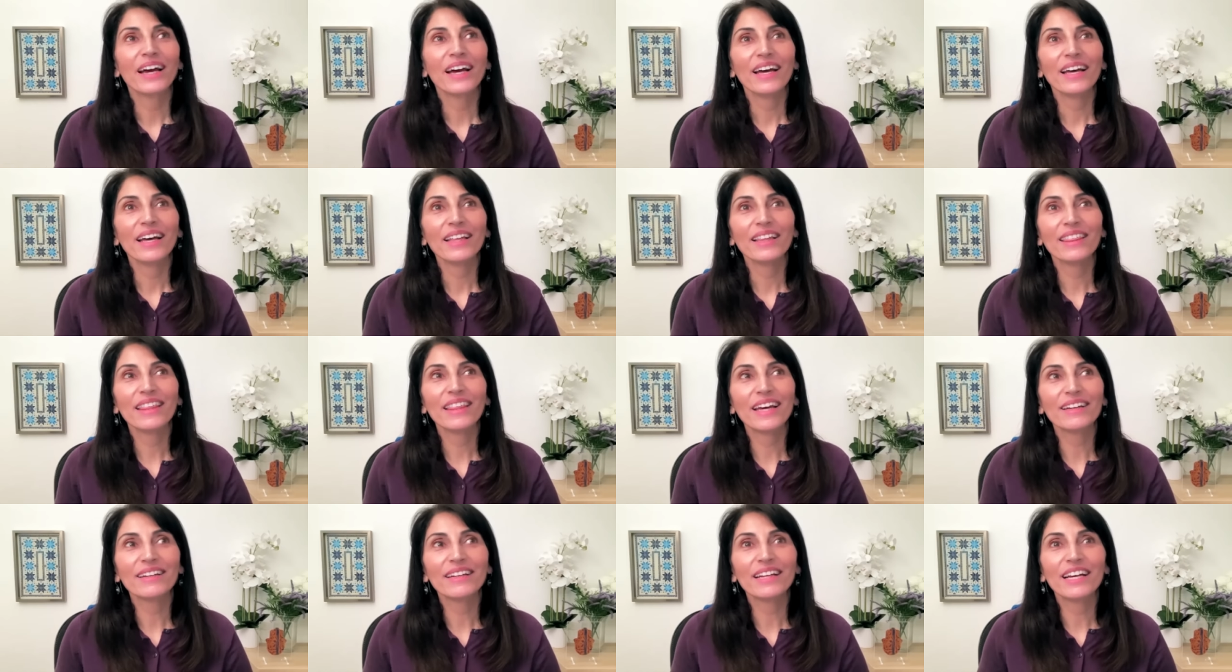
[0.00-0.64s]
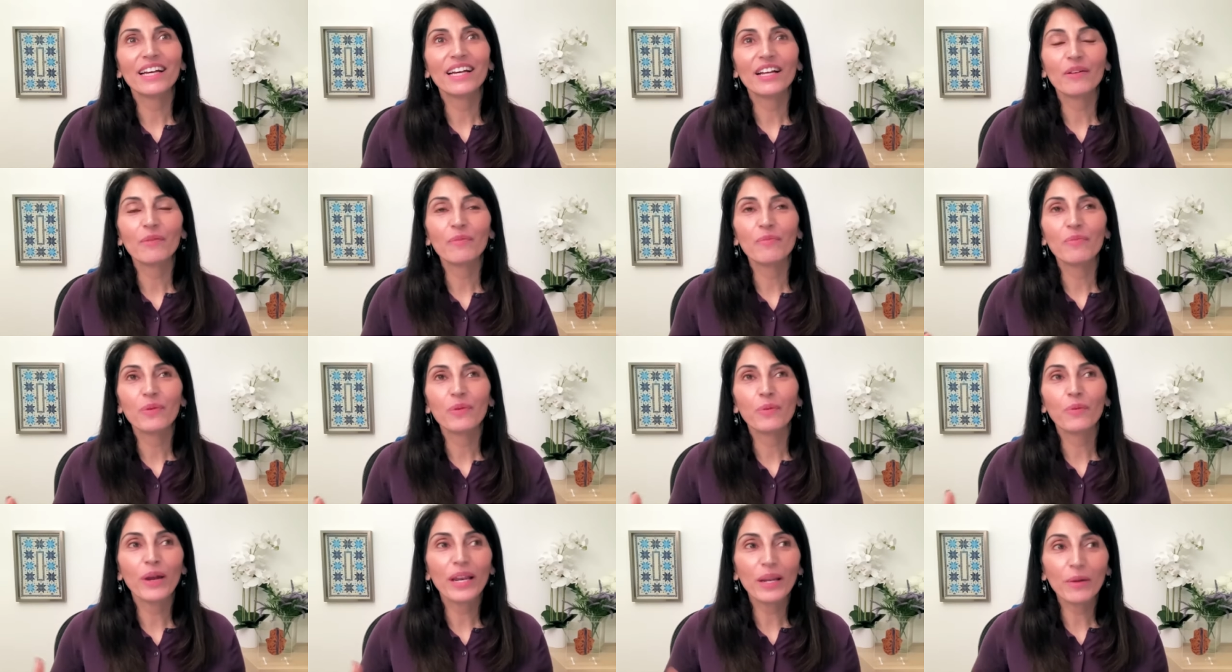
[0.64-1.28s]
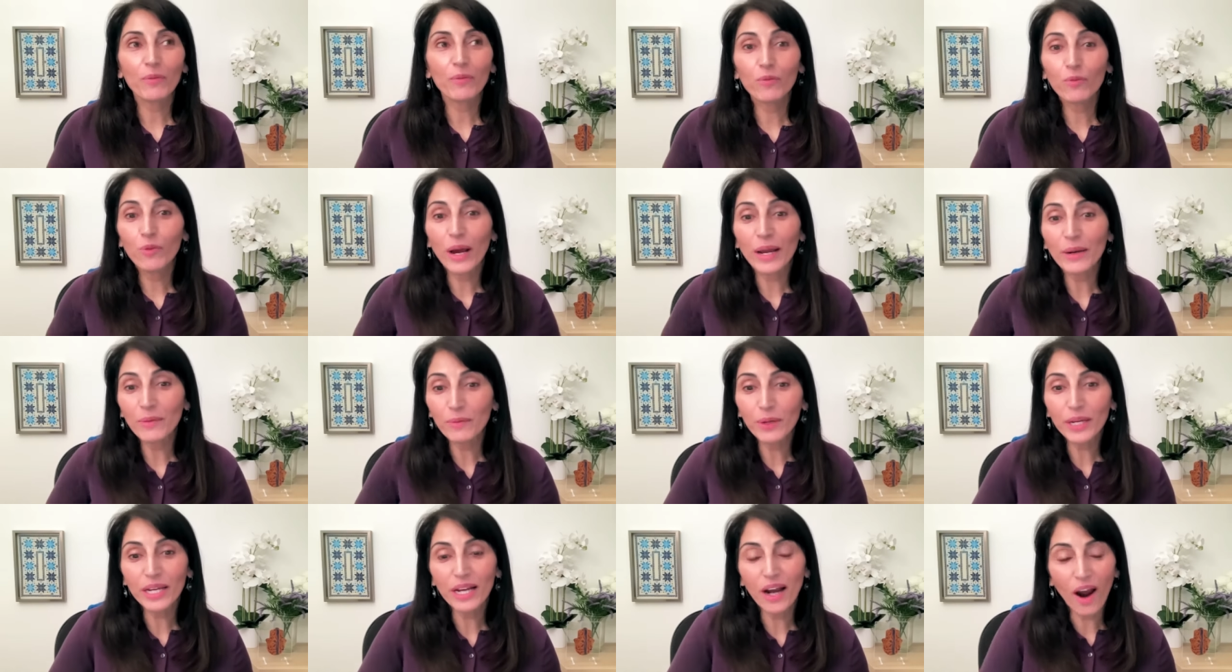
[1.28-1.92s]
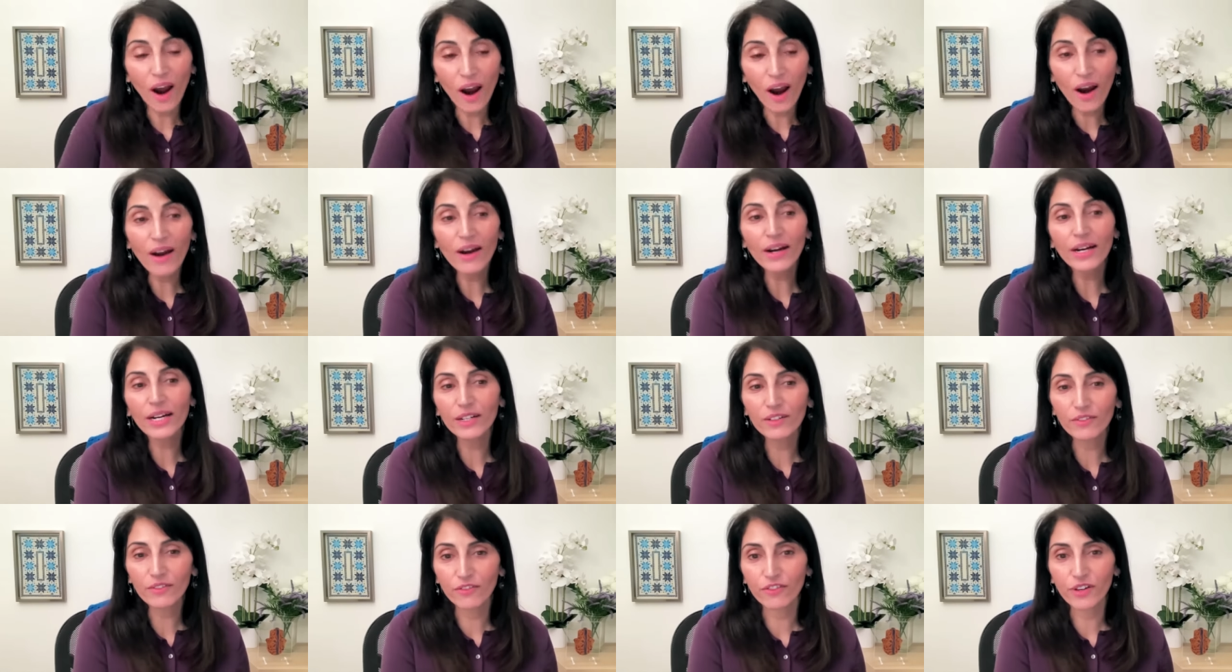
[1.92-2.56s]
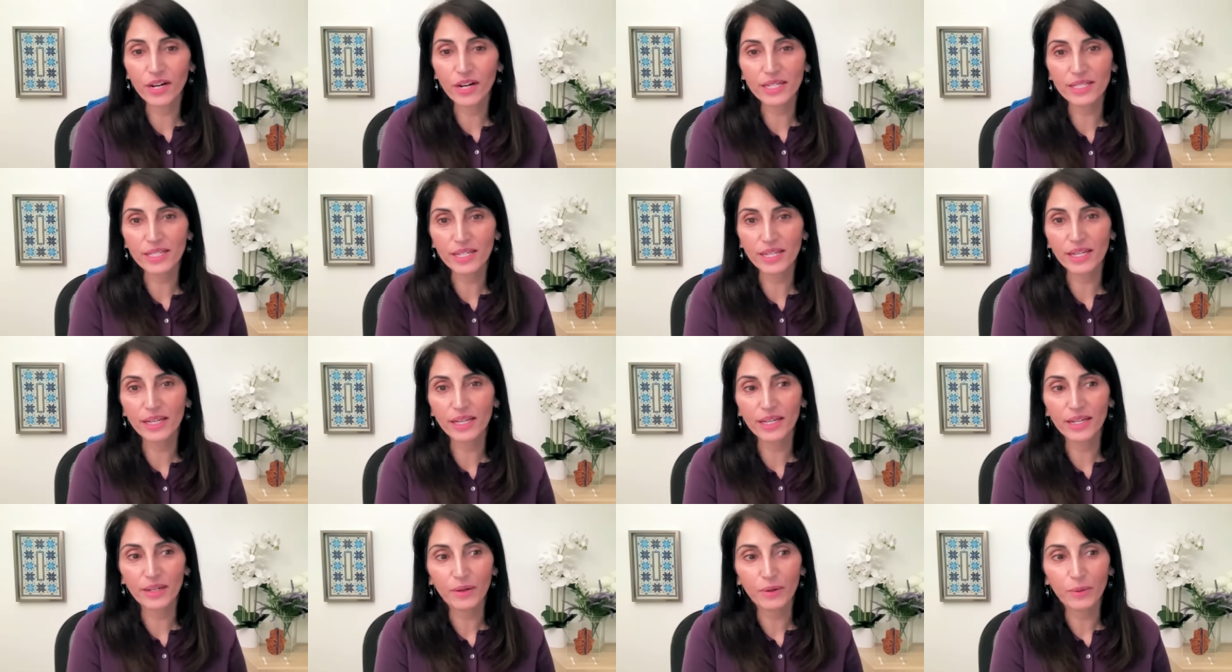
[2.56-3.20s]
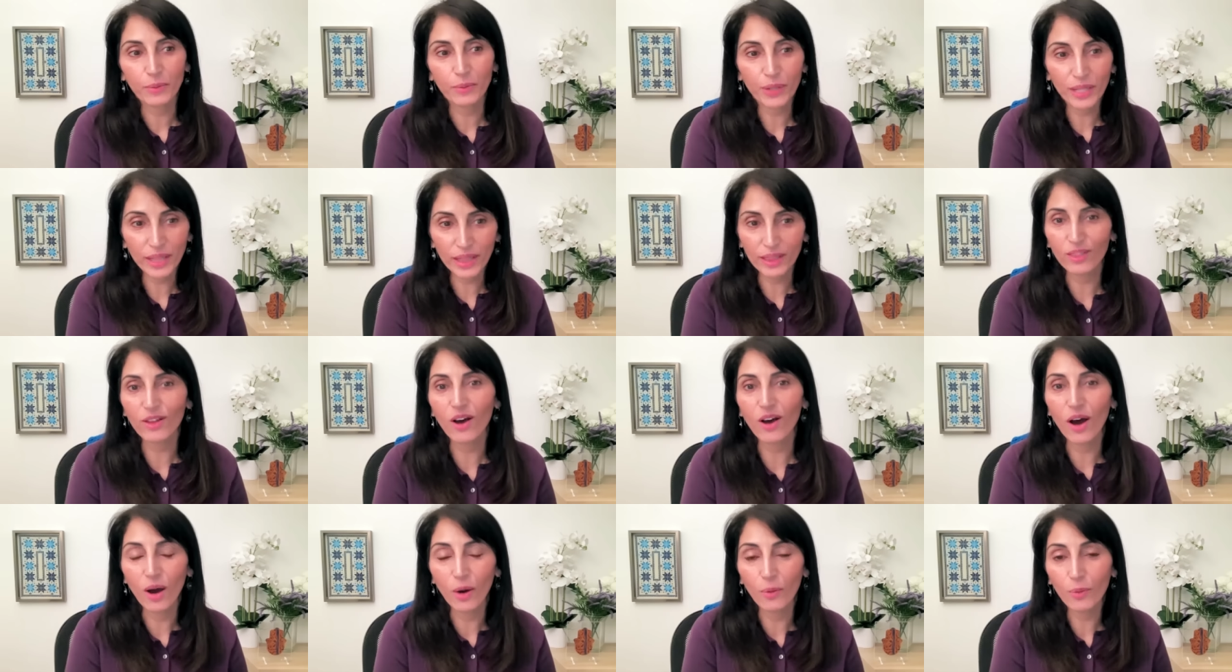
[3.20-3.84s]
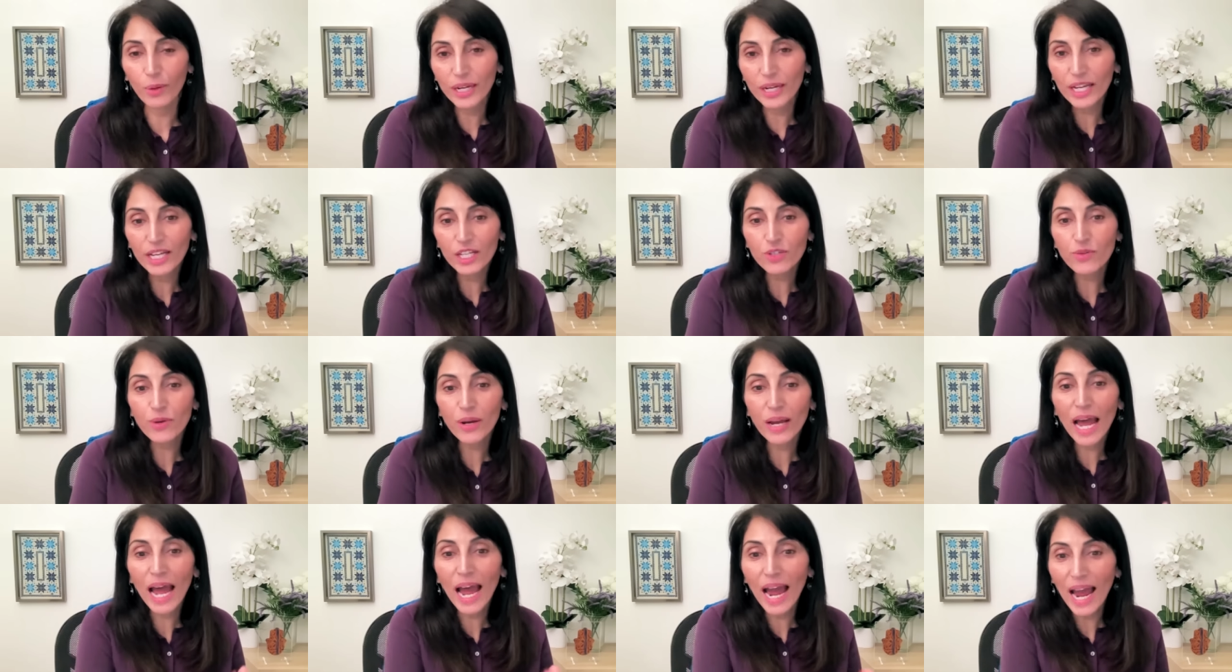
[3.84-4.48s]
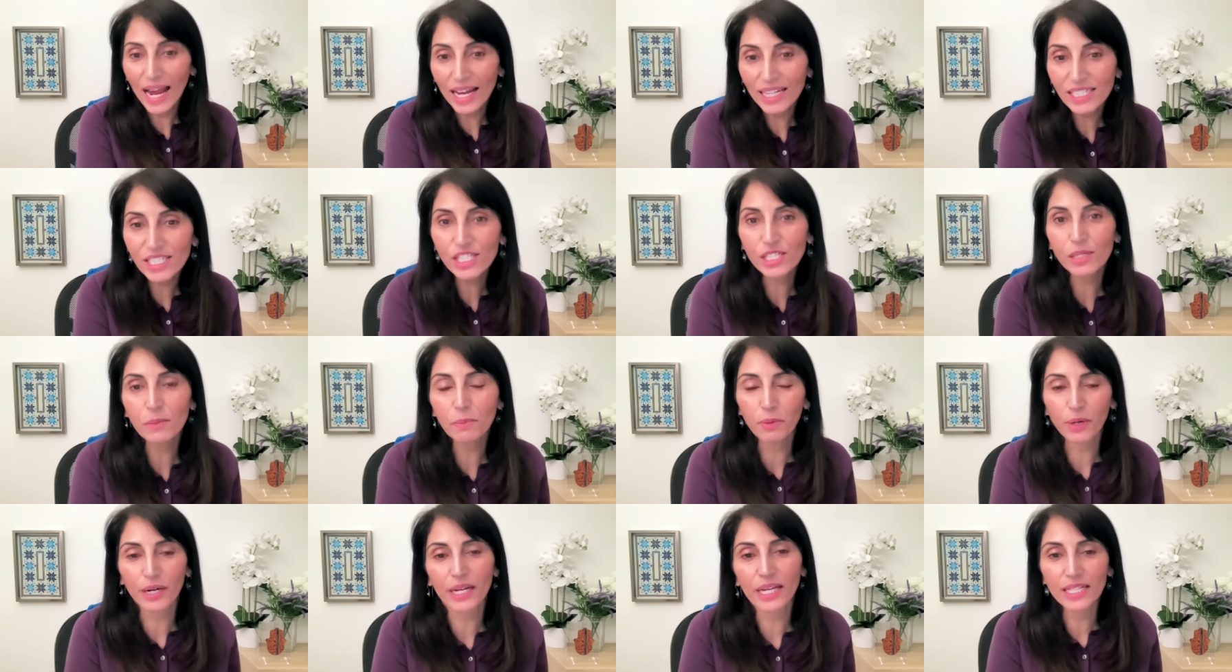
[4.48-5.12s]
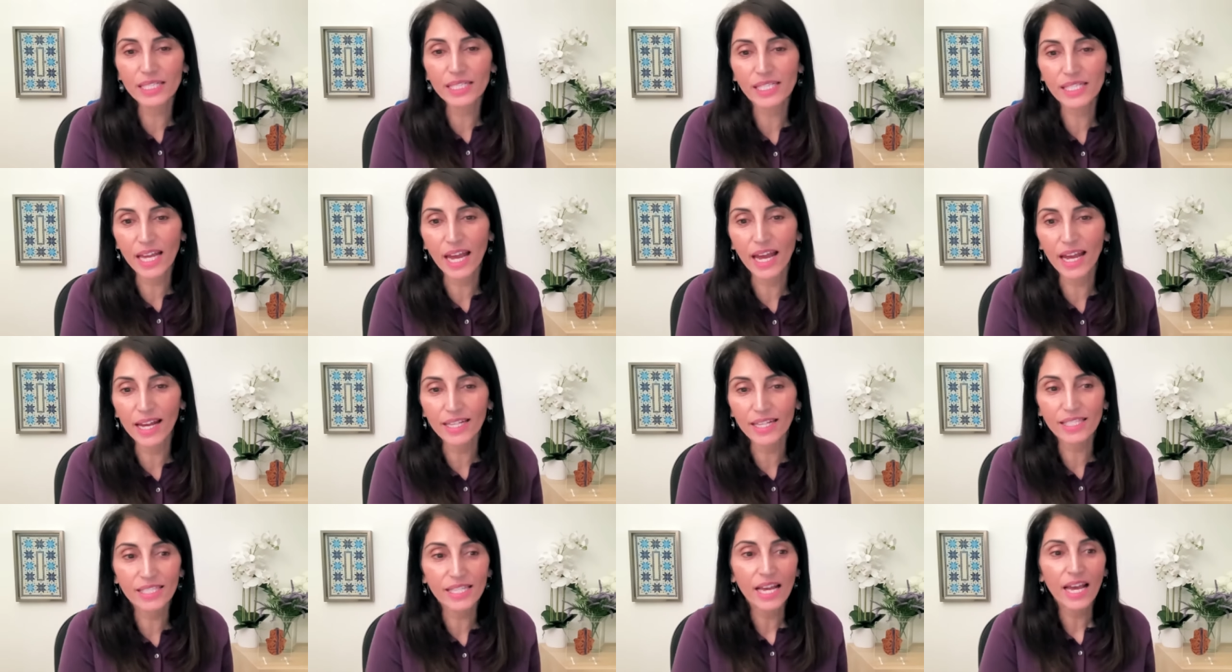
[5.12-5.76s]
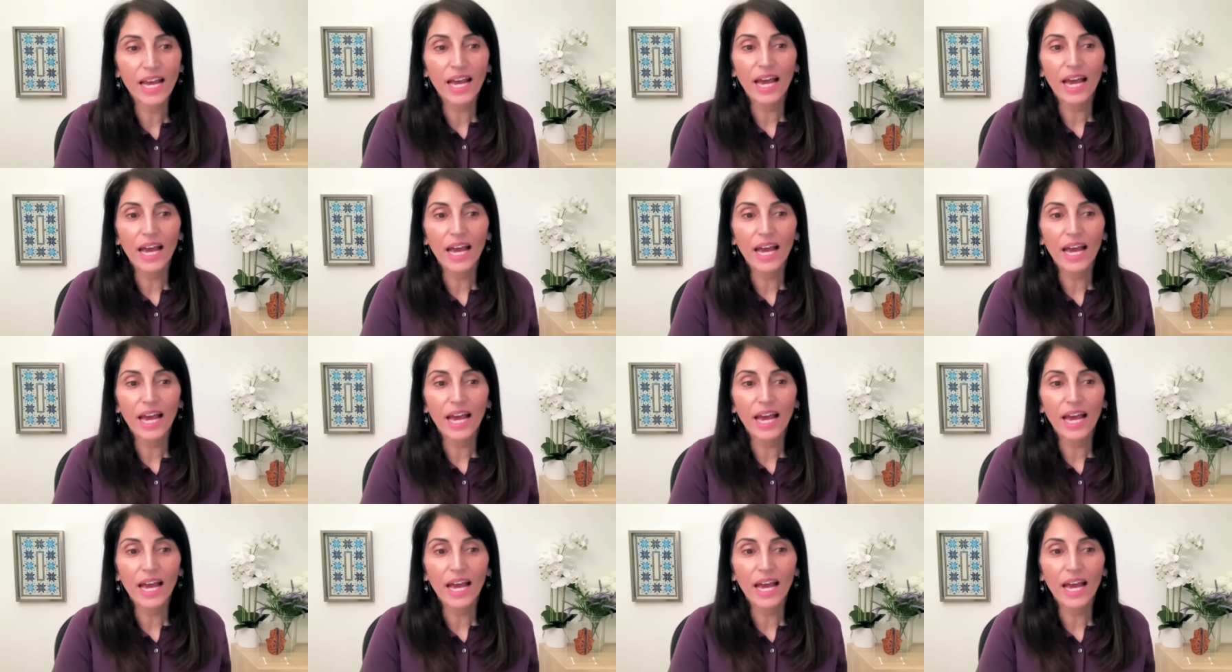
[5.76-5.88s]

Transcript: that when when we are confronted with law, when Israel has to bring its case